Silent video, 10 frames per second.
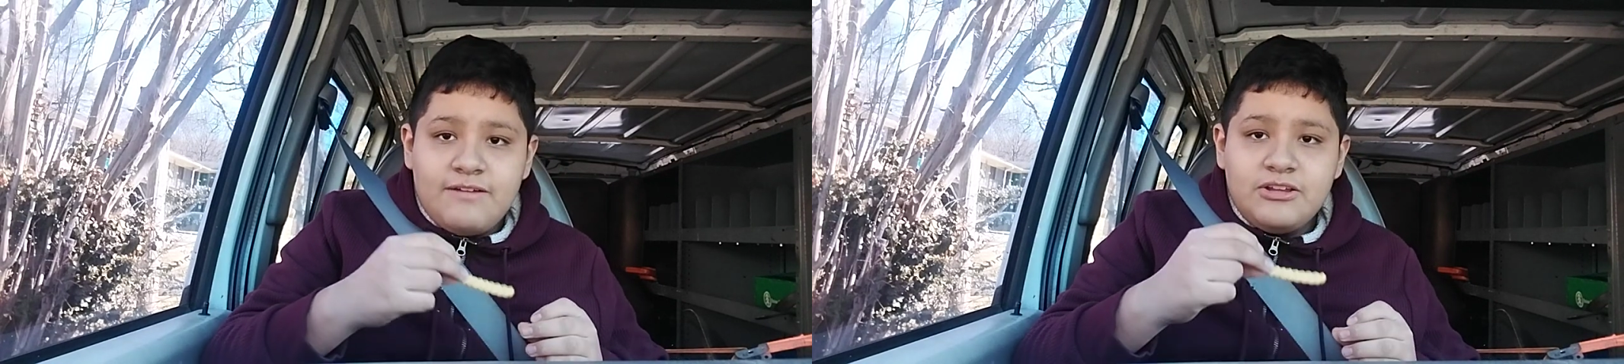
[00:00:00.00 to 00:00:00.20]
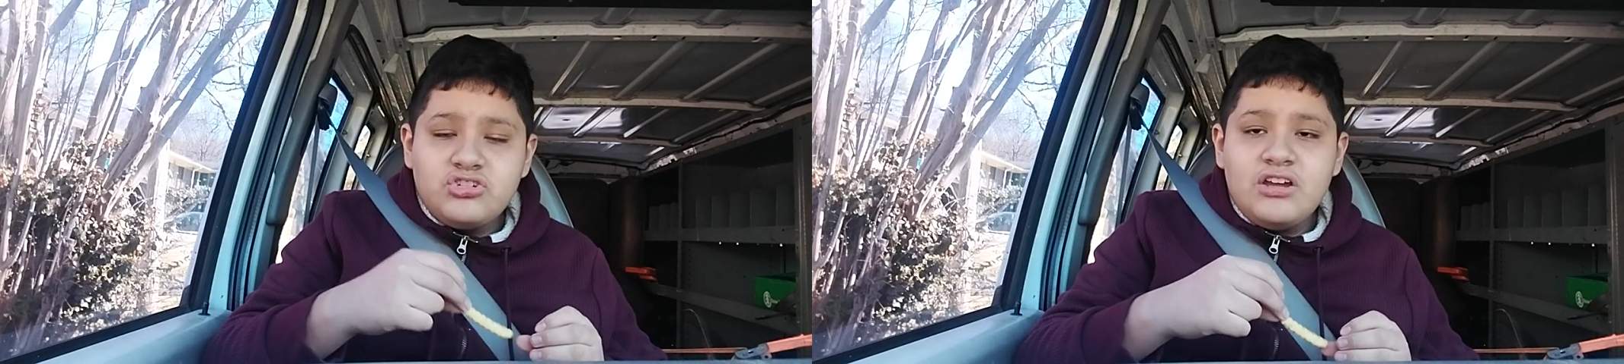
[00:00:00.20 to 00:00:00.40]

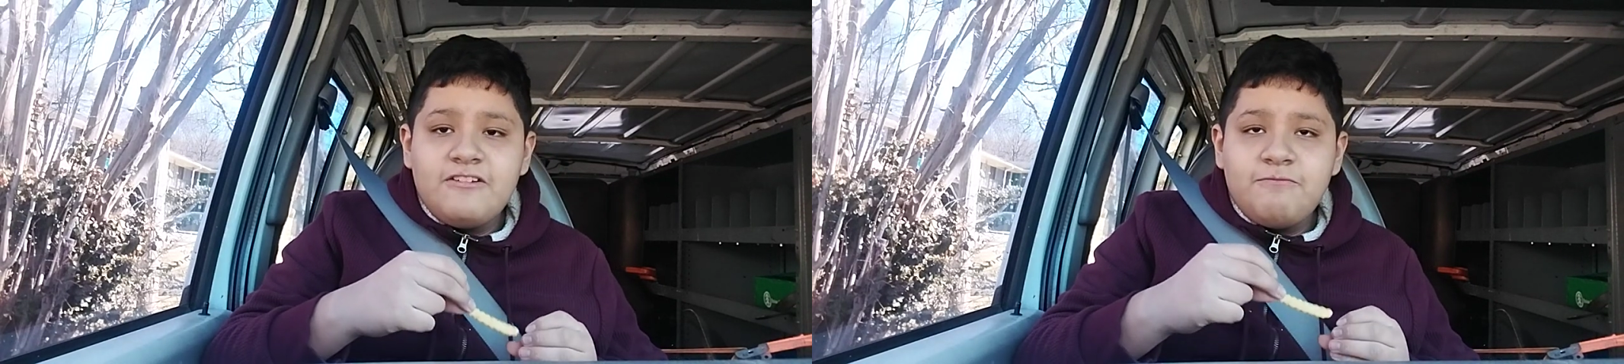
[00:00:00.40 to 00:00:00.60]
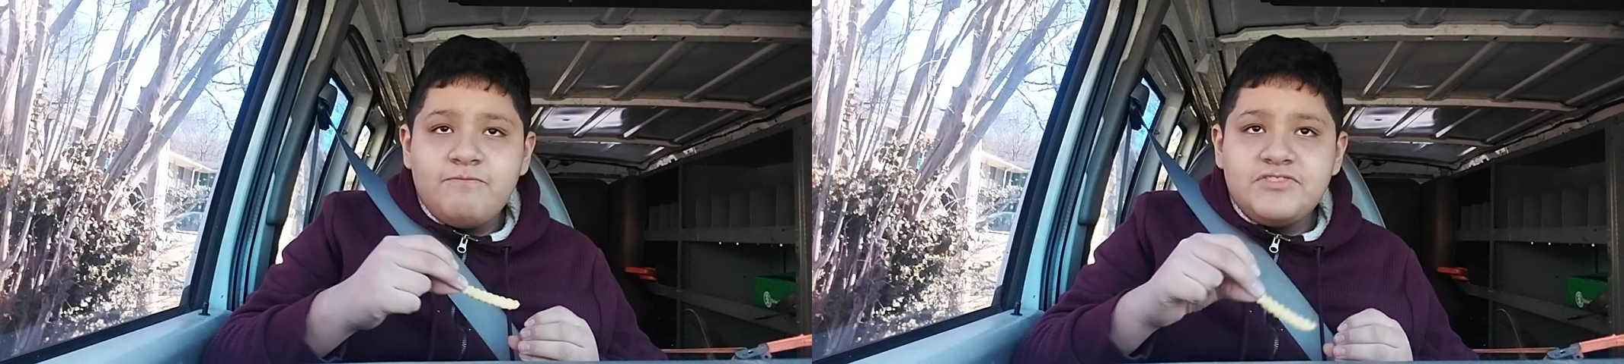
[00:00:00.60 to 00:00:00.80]
I'm gonna try
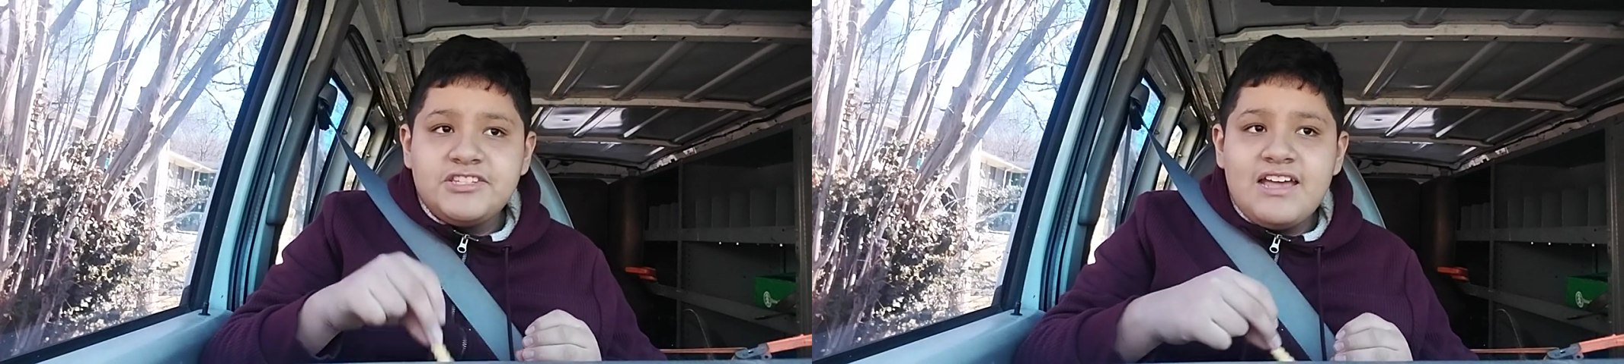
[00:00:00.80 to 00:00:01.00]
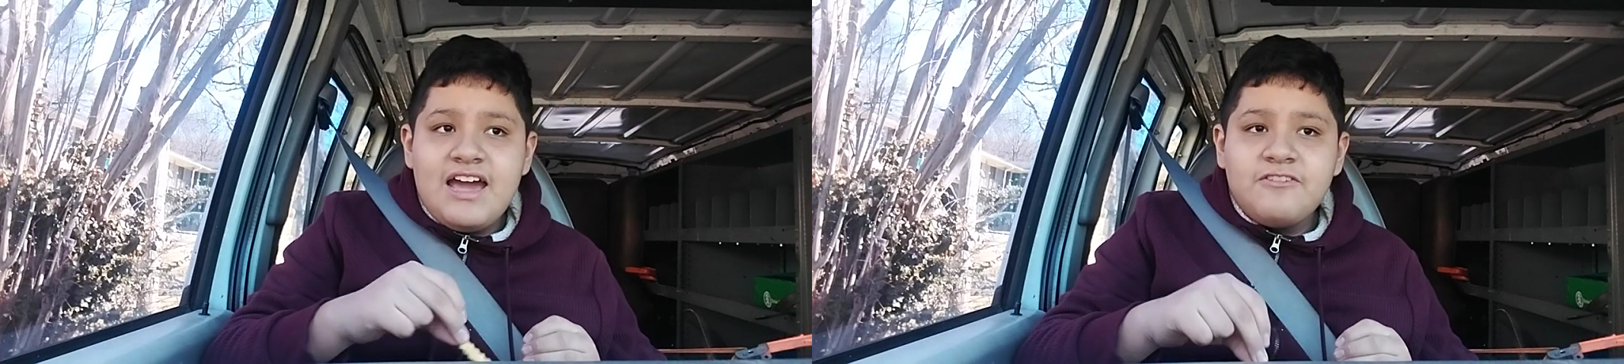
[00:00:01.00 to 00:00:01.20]
the
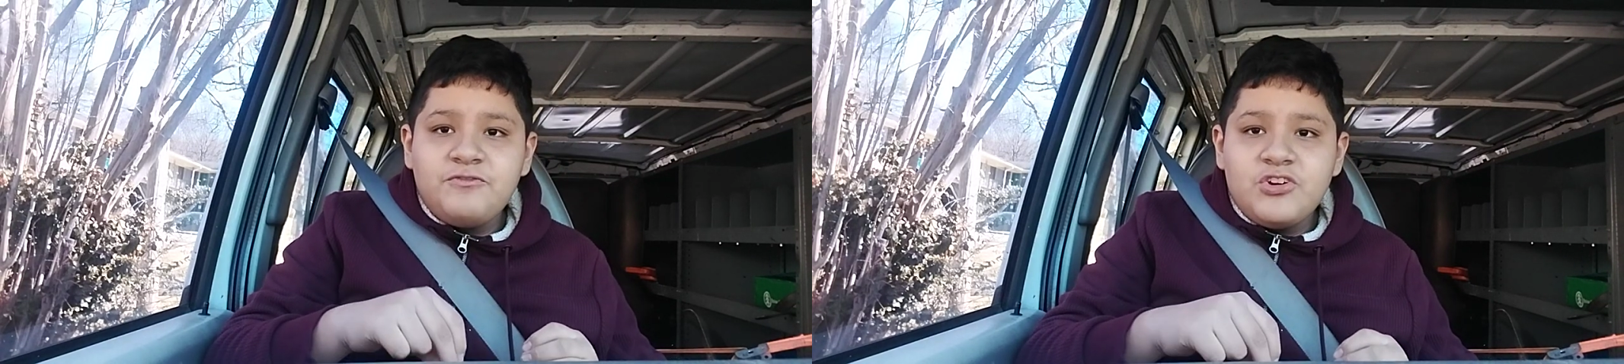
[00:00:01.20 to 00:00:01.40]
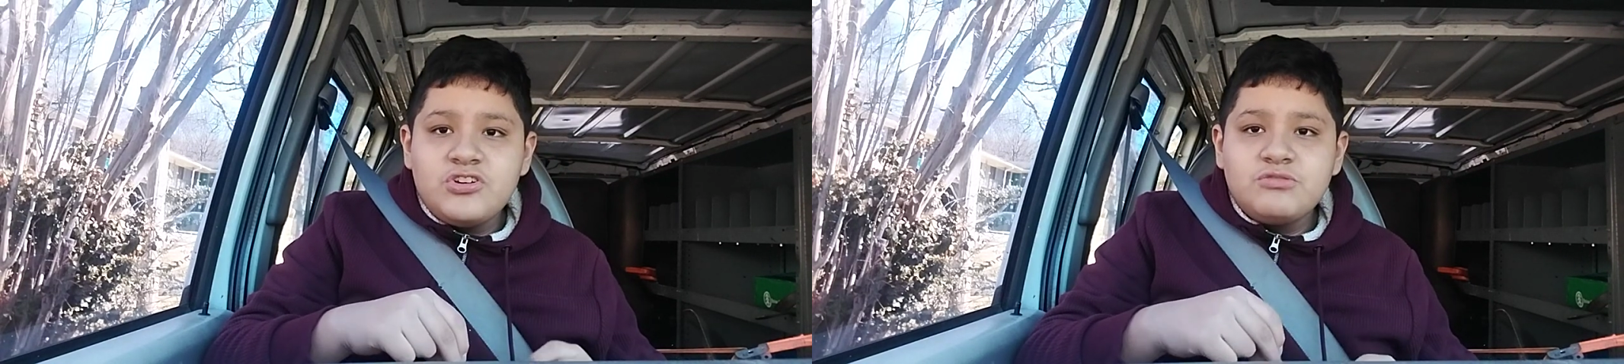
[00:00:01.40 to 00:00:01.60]
side
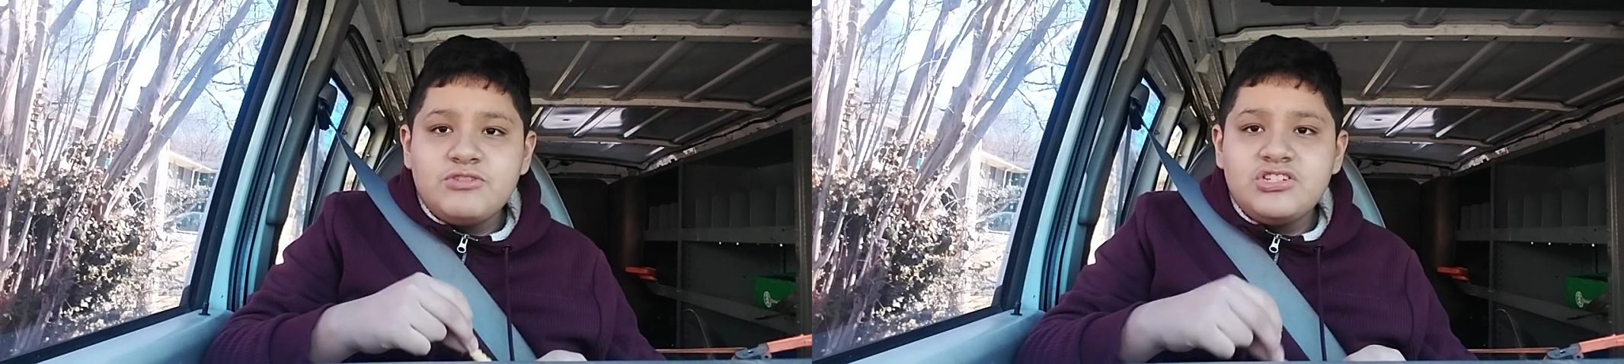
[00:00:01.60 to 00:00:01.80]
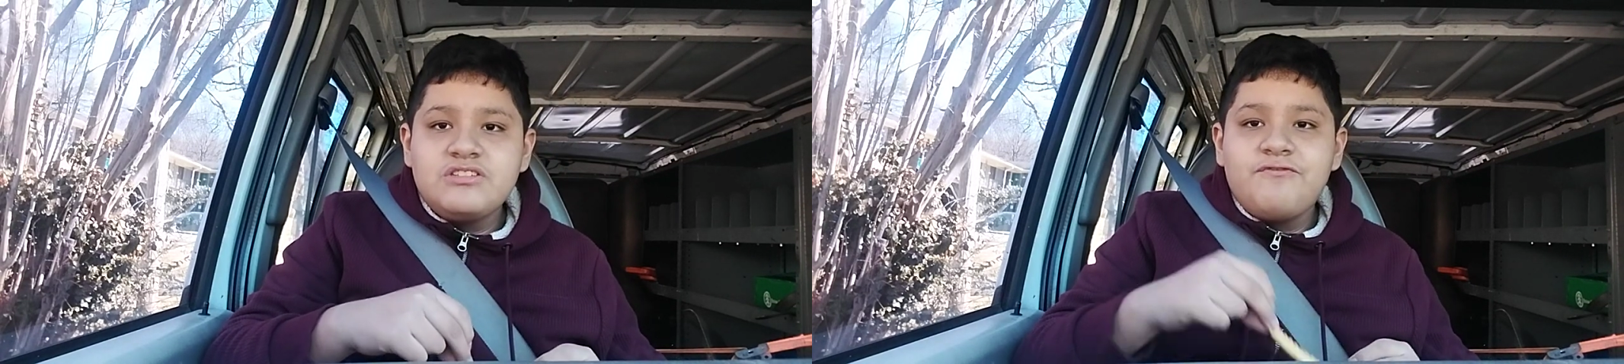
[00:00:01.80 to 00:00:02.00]
first,
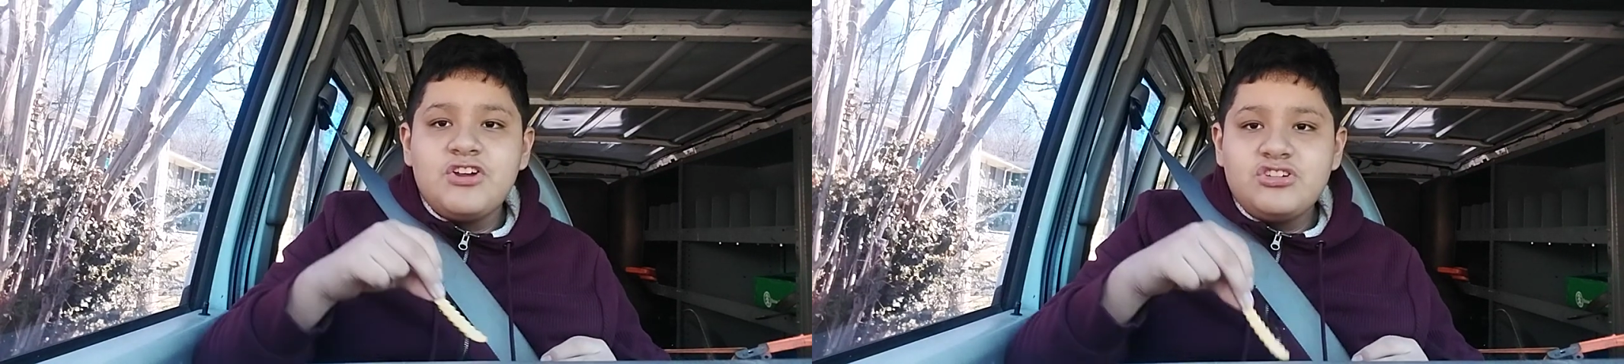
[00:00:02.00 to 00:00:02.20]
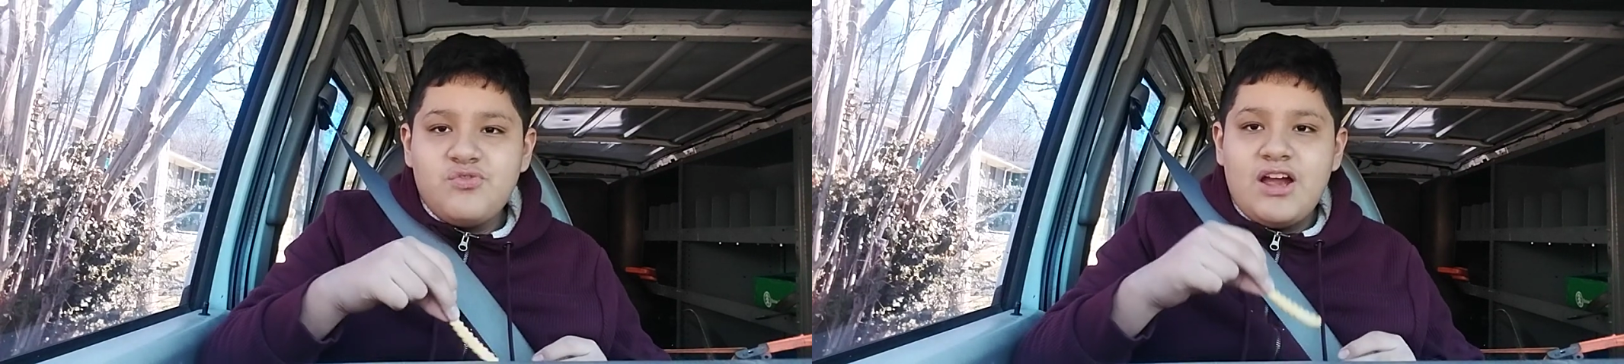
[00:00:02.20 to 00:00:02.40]
which is the
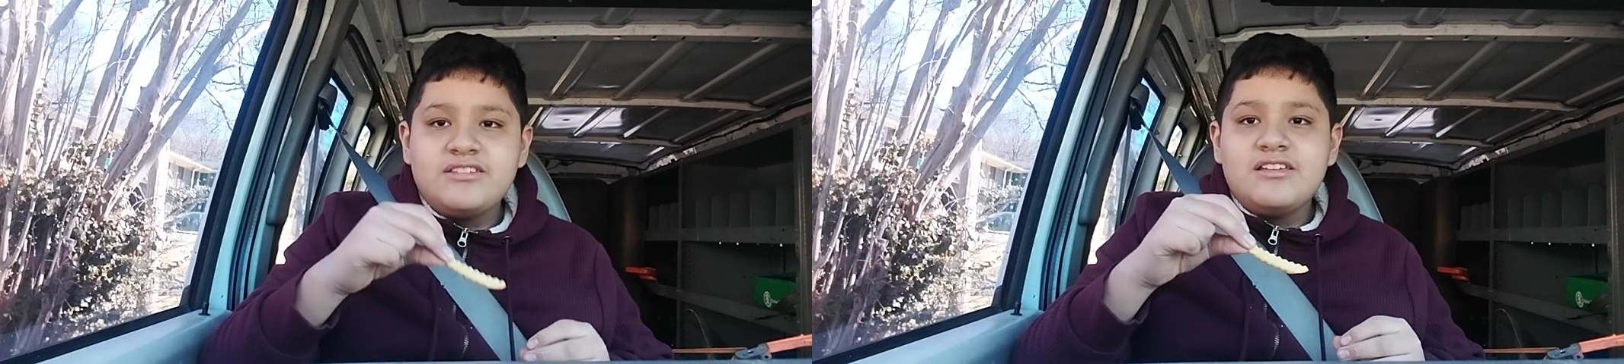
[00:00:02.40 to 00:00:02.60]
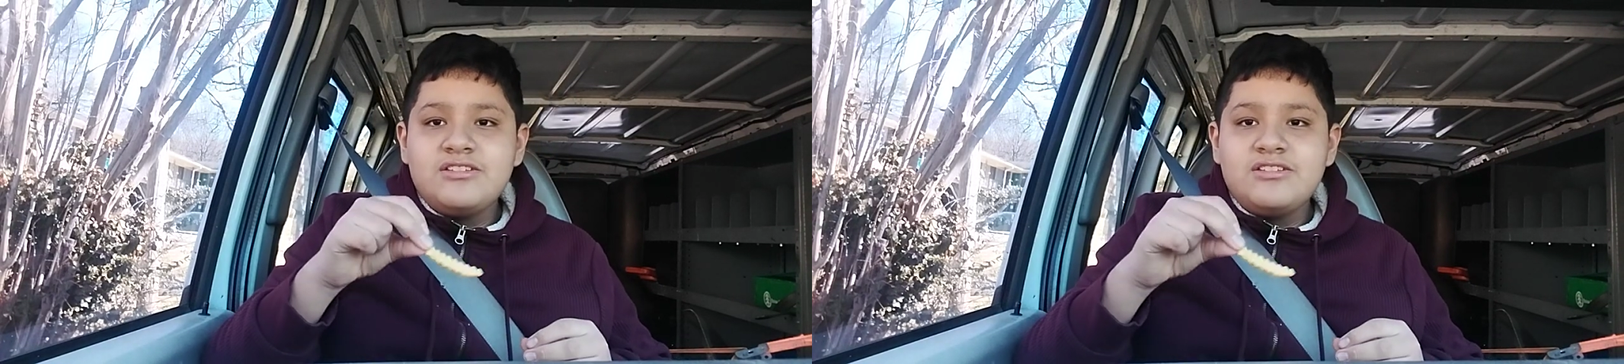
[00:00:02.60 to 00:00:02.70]
French fries.